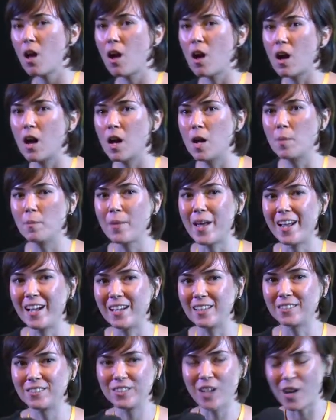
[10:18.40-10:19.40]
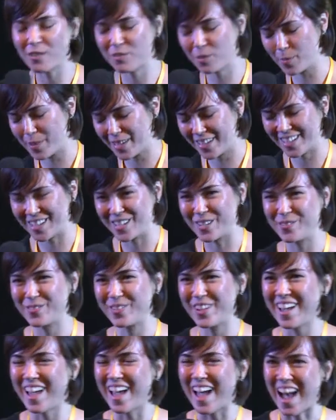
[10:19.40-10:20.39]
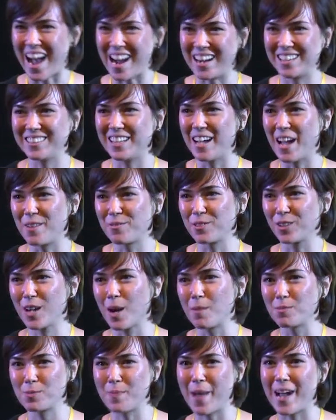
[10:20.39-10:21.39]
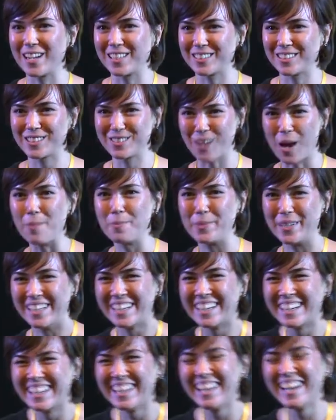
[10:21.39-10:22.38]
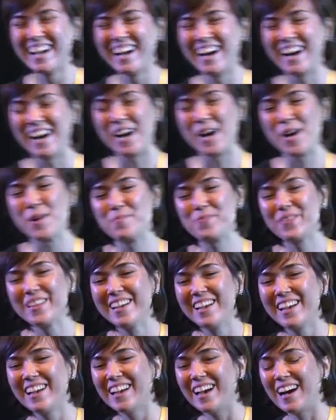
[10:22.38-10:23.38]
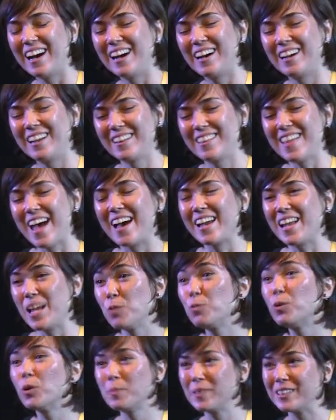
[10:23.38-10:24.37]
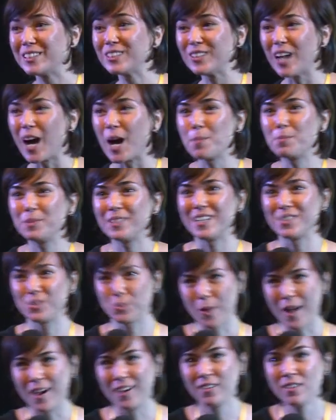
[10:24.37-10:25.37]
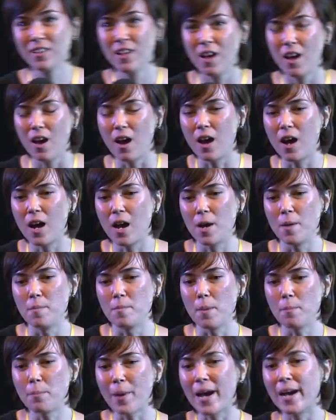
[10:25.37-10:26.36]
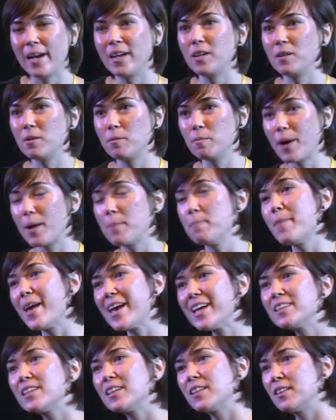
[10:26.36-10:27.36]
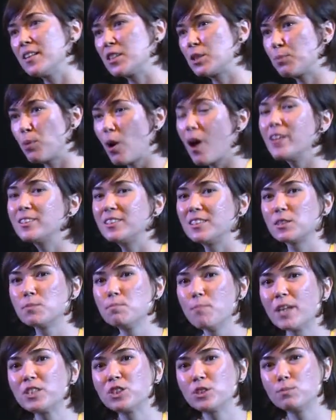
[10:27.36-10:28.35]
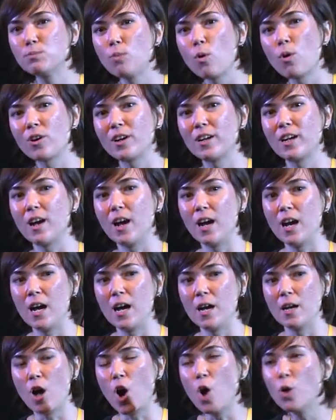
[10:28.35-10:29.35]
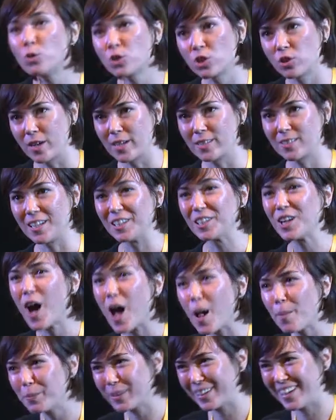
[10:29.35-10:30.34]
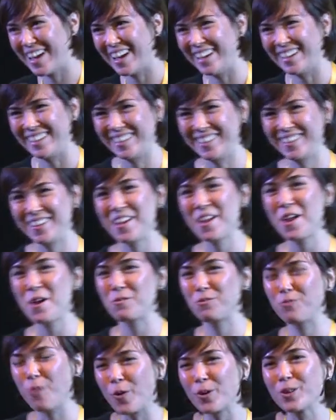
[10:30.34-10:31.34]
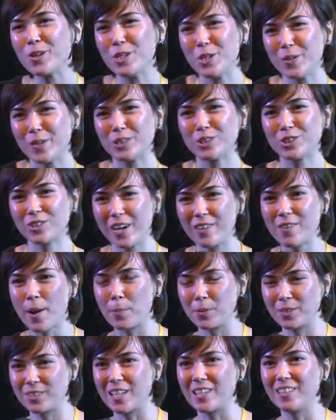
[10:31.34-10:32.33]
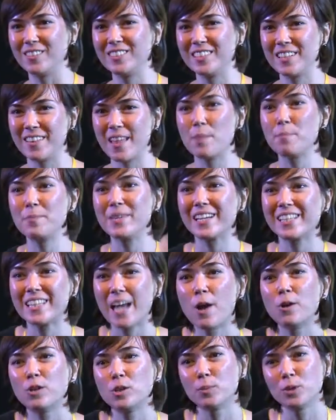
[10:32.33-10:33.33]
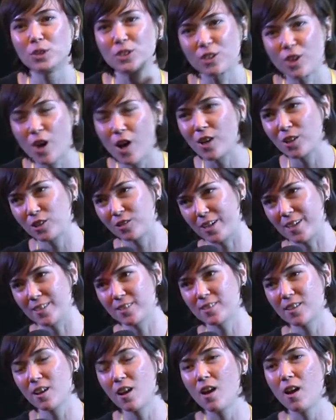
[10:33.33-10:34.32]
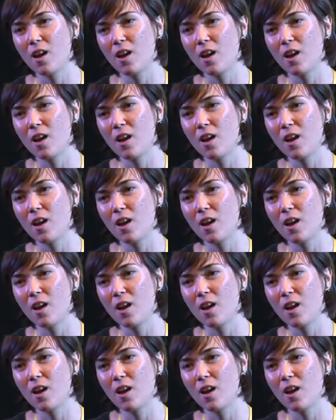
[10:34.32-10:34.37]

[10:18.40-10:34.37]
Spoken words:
and God forbid if ACTA ever comes back as a zombie, that it will be stopped as well. By making this process much more onerous and complicated for the U.S. Trade Representative to then be accountable to Congress.